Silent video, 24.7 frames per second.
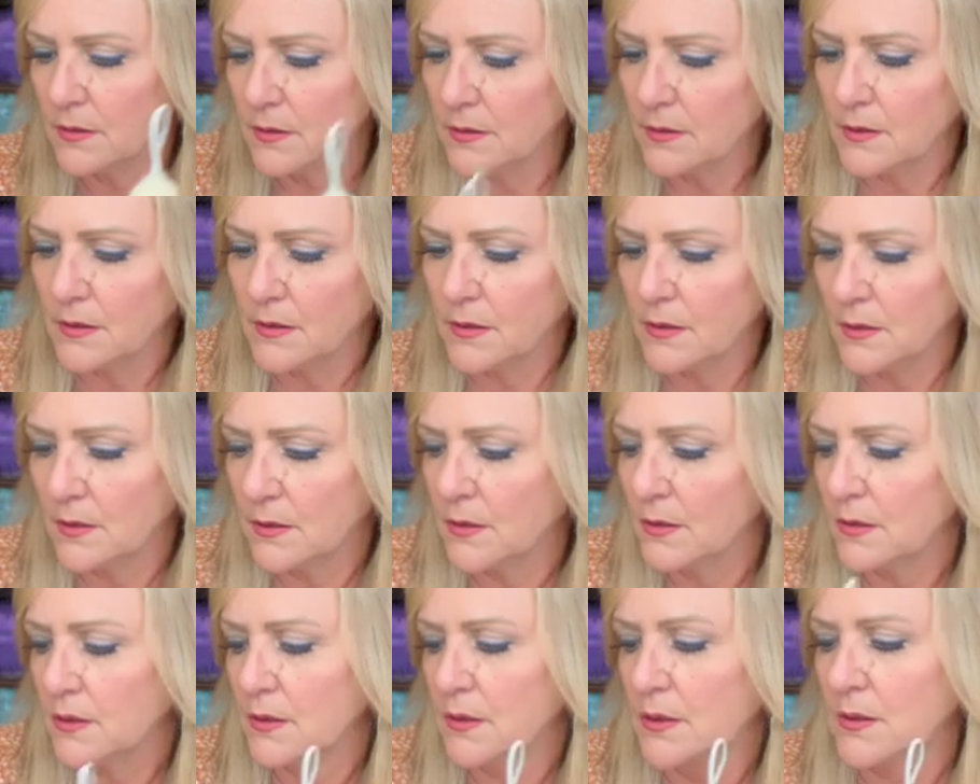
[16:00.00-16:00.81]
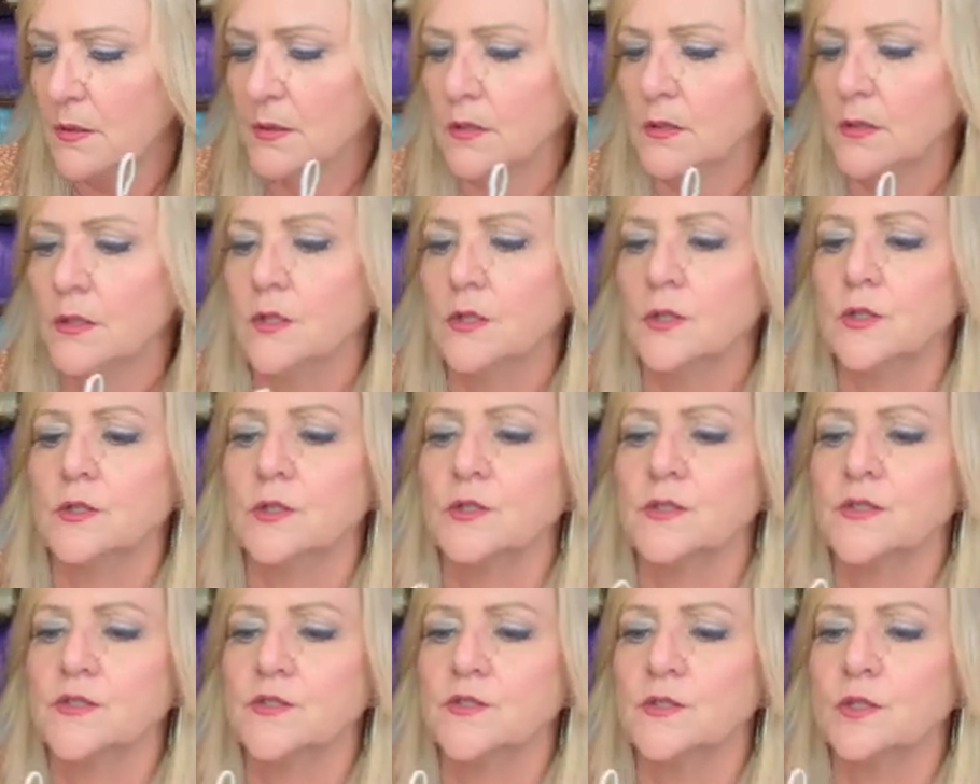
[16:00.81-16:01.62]
You're
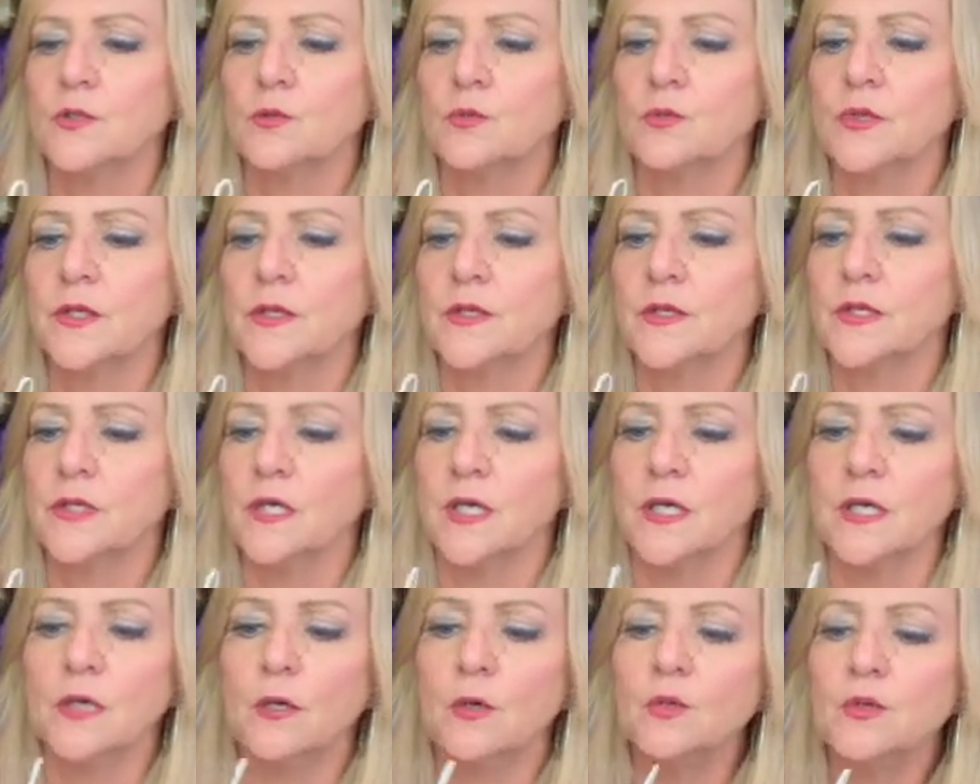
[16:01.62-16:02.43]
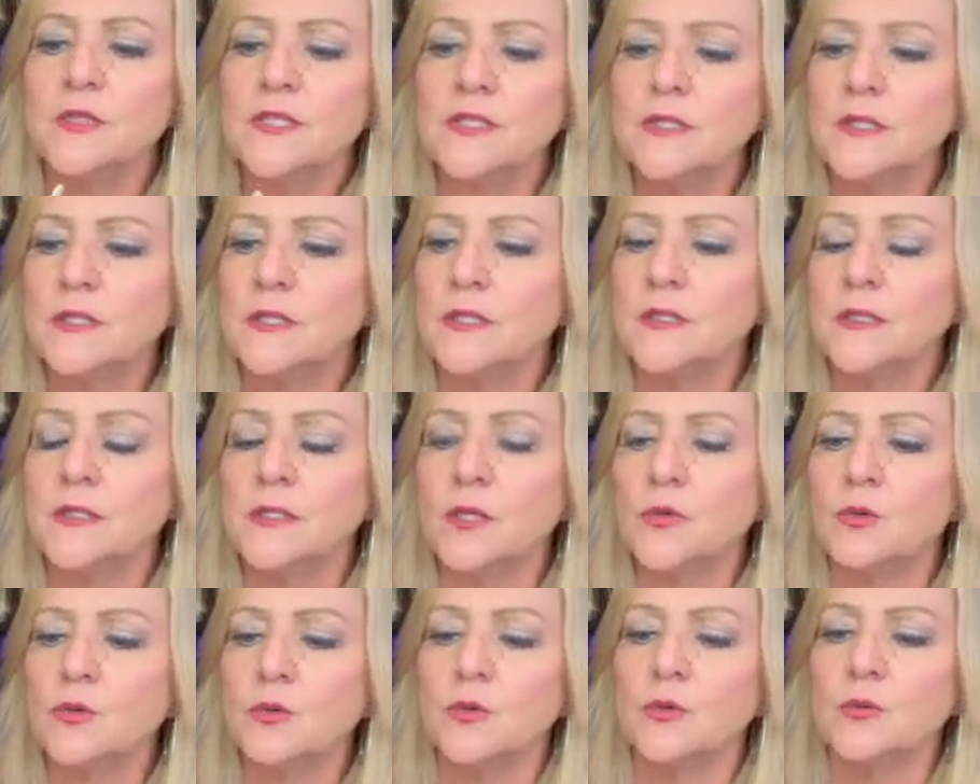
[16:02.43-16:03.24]
going to start with, I always like
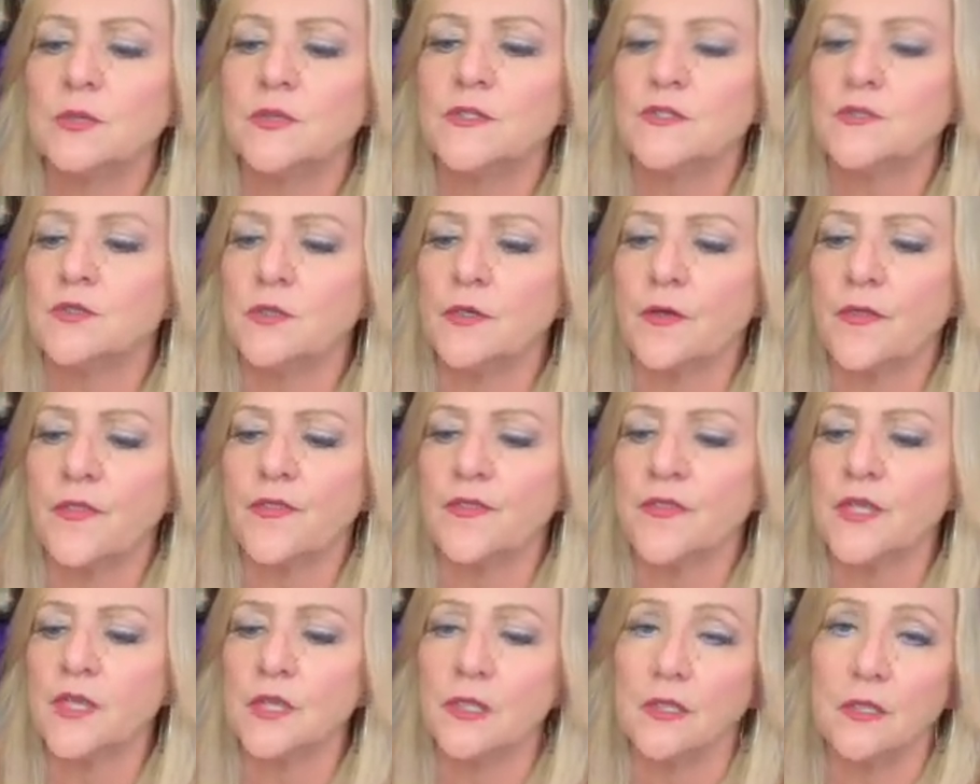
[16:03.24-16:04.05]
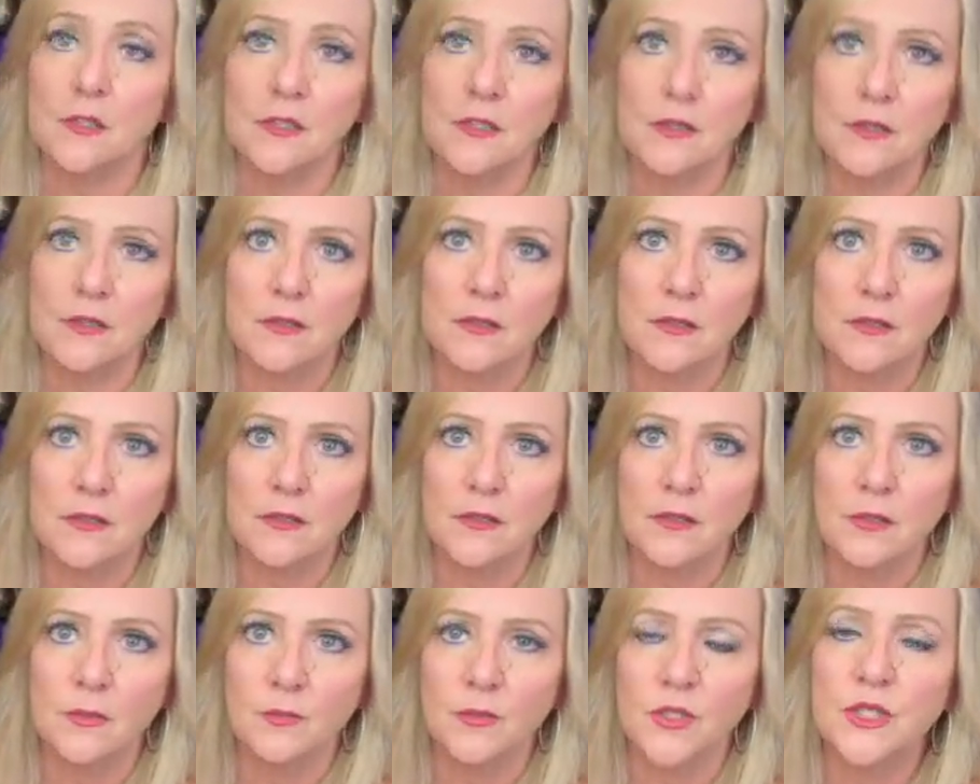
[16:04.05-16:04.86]
to start thin,
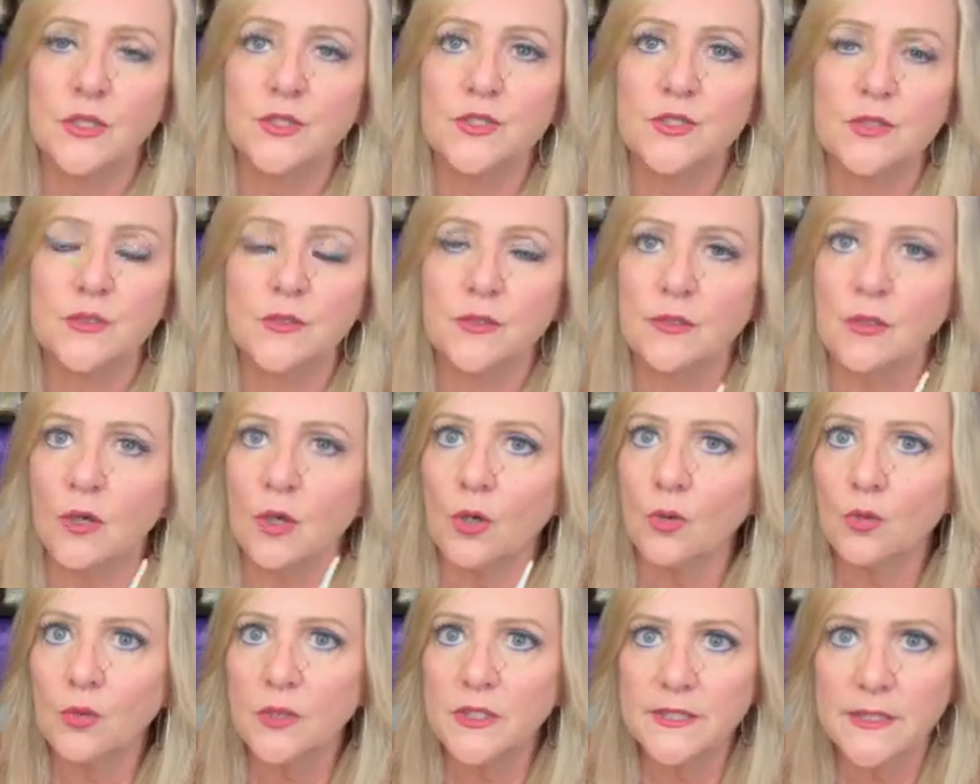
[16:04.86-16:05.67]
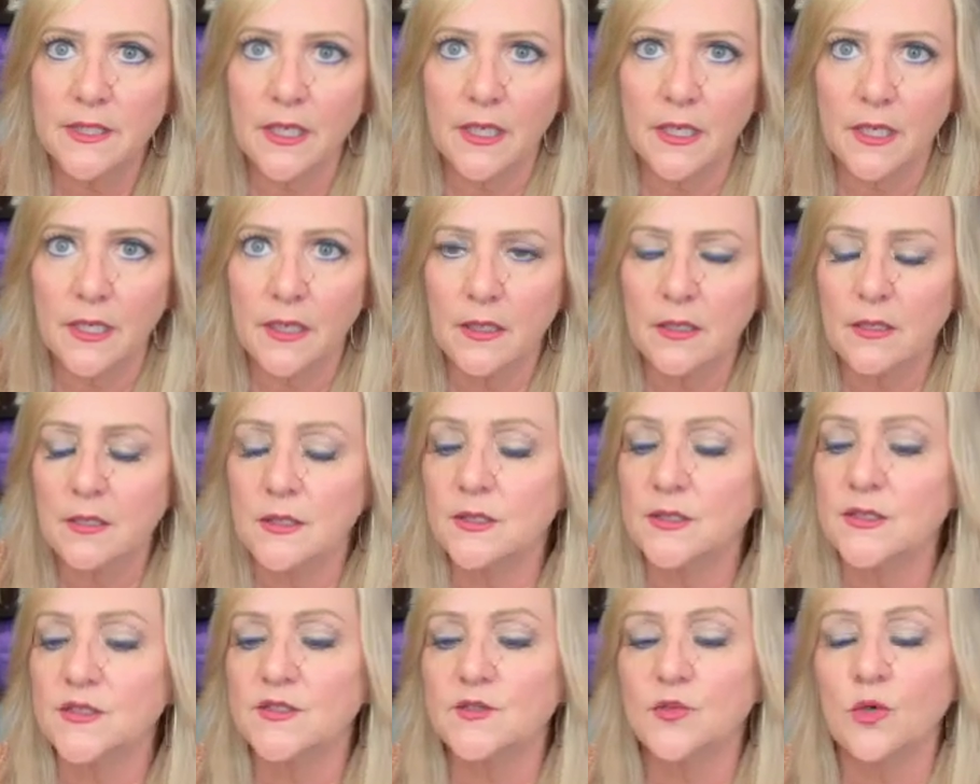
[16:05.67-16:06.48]
because you can always add,
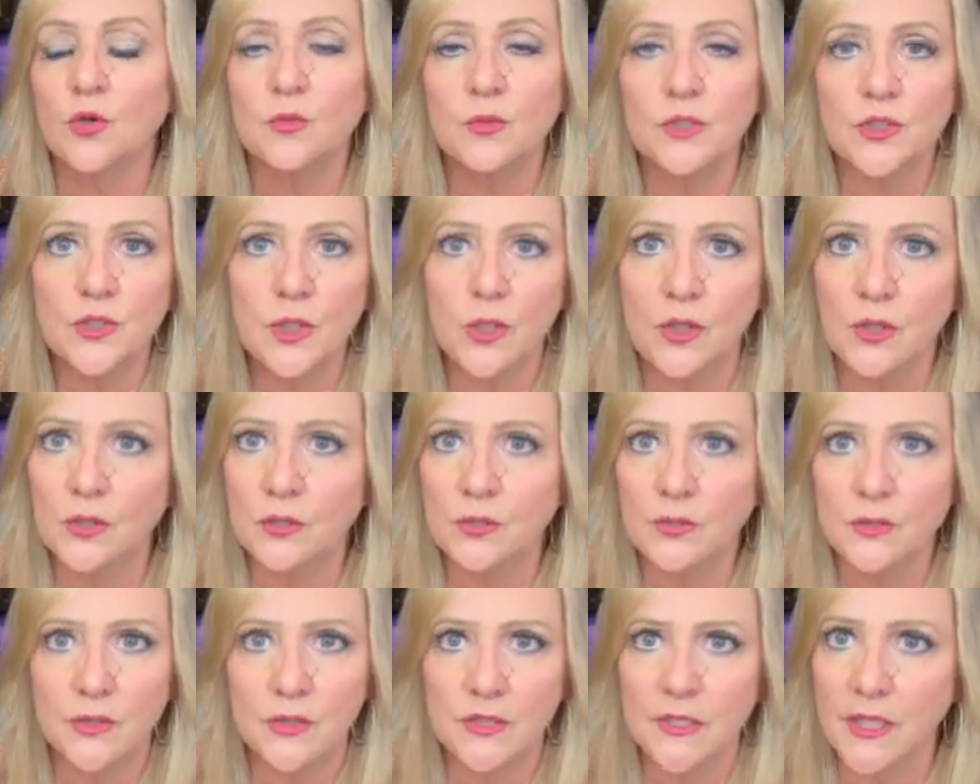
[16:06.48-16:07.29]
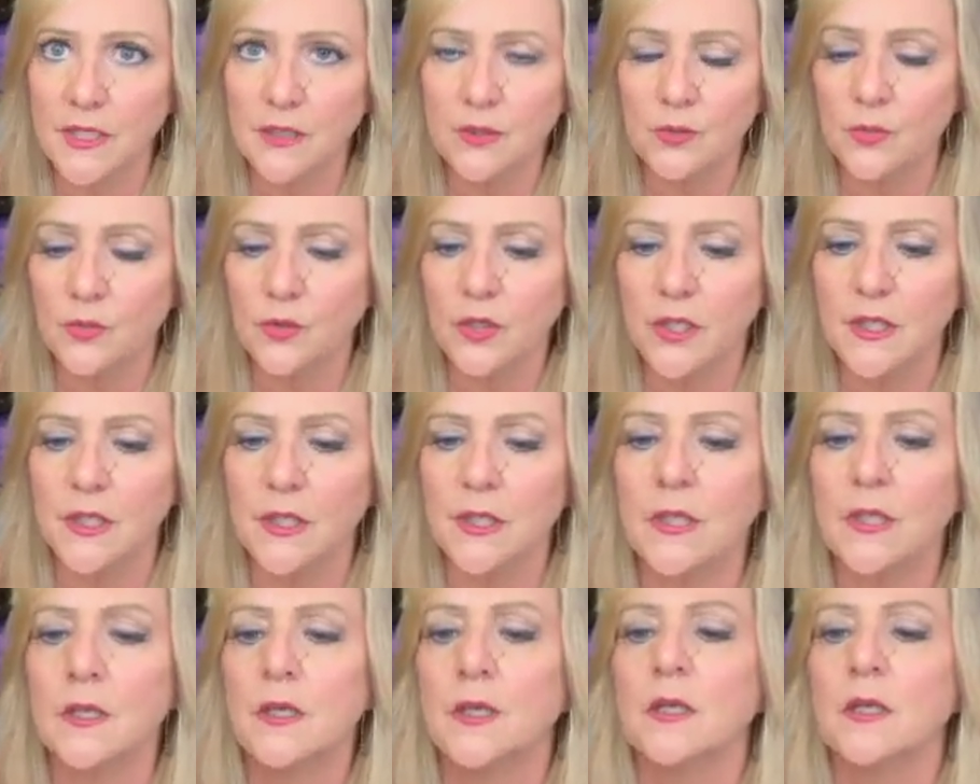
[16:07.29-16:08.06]
it's so much harder to take away.